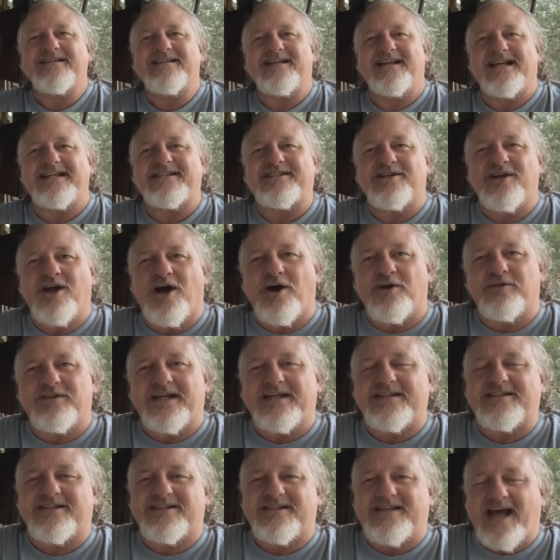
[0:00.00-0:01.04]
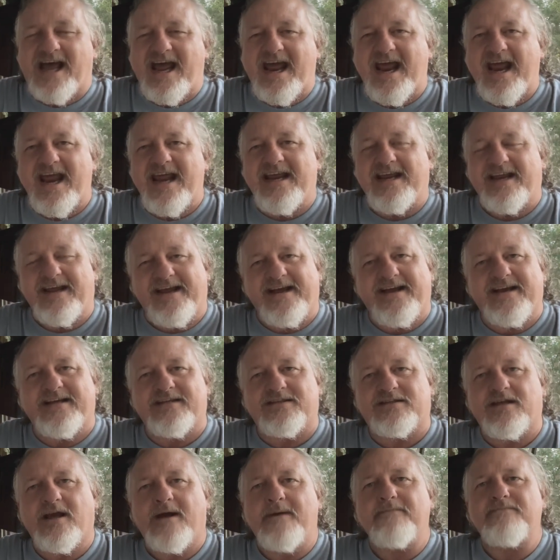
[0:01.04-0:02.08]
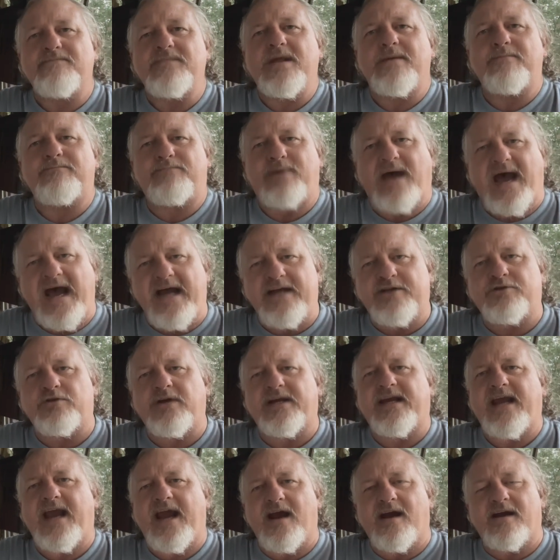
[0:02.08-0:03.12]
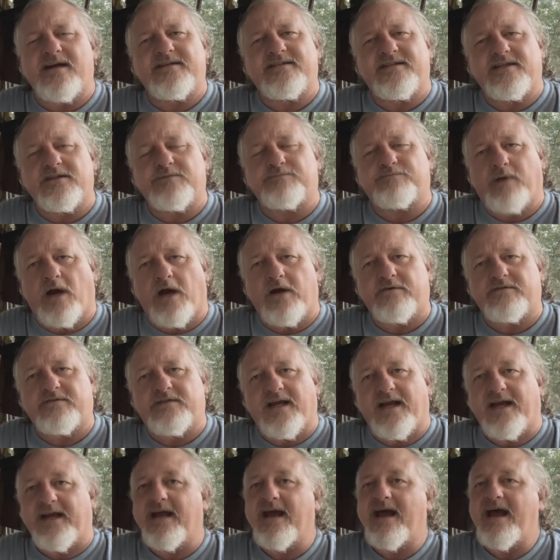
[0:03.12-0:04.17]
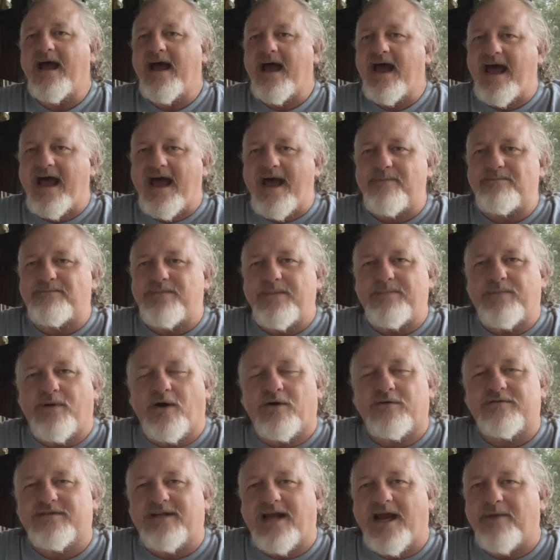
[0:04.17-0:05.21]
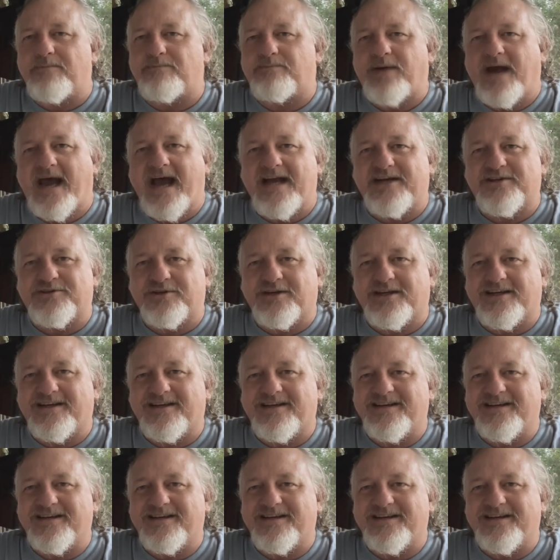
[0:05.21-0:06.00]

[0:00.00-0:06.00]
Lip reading: to let you know that today is Patrick Harrington's birthday. Happy birthday, Patrick.